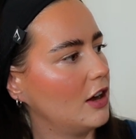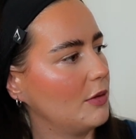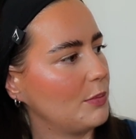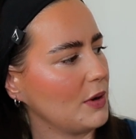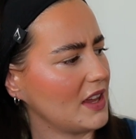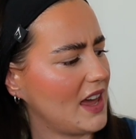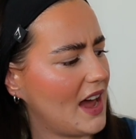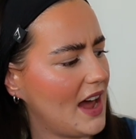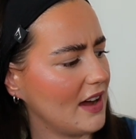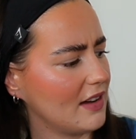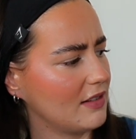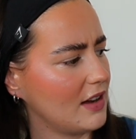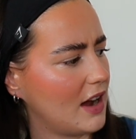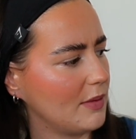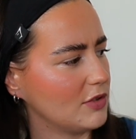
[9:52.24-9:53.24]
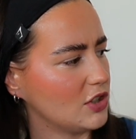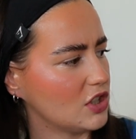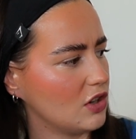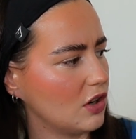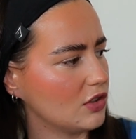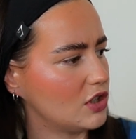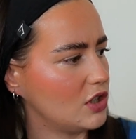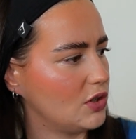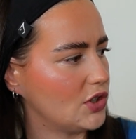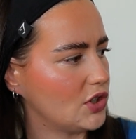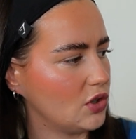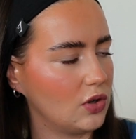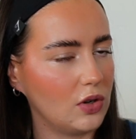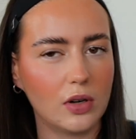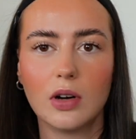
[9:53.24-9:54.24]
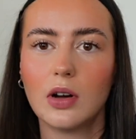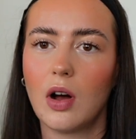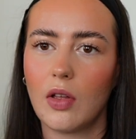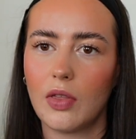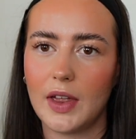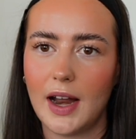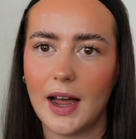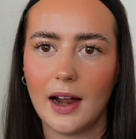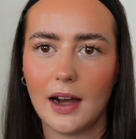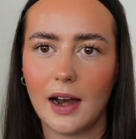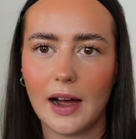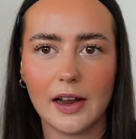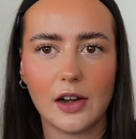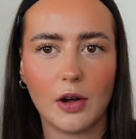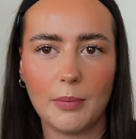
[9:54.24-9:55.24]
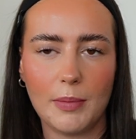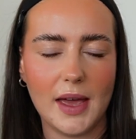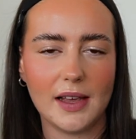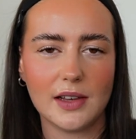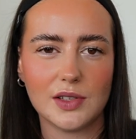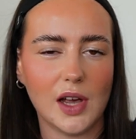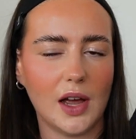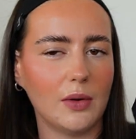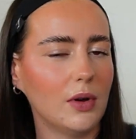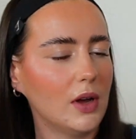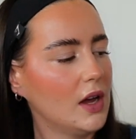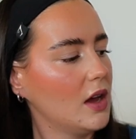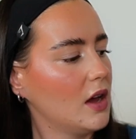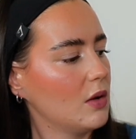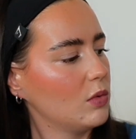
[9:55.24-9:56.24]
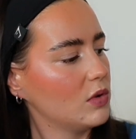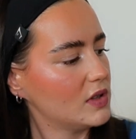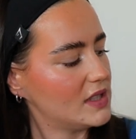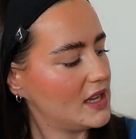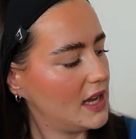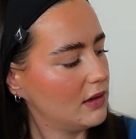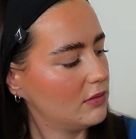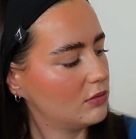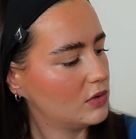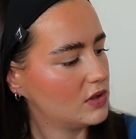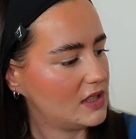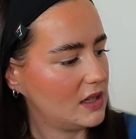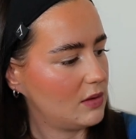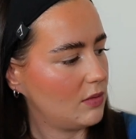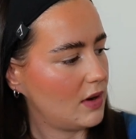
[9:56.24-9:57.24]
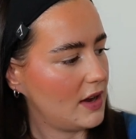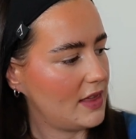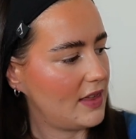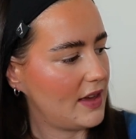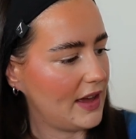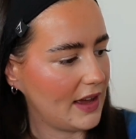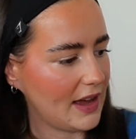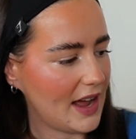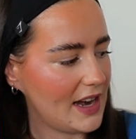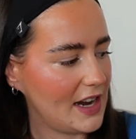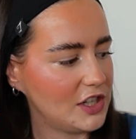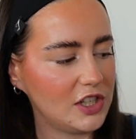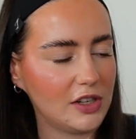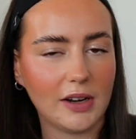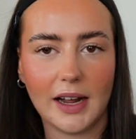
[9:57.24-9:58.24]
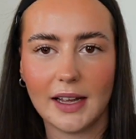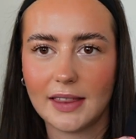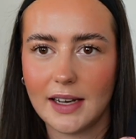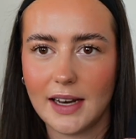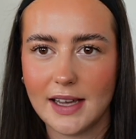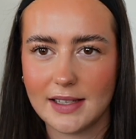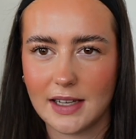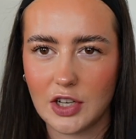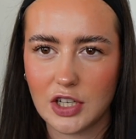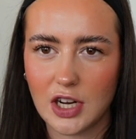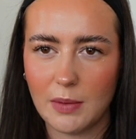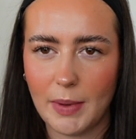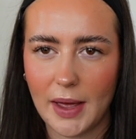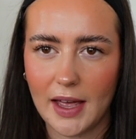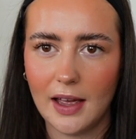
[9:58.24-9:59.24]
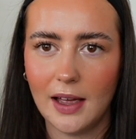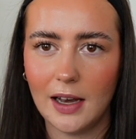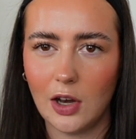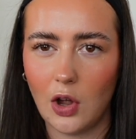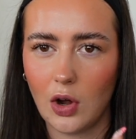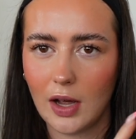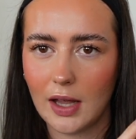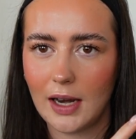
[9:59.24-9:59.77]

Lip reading: But yeah, I'm just not too sure on the neckline on me, so we'll see what I think. And I do like that it is actually a bit longer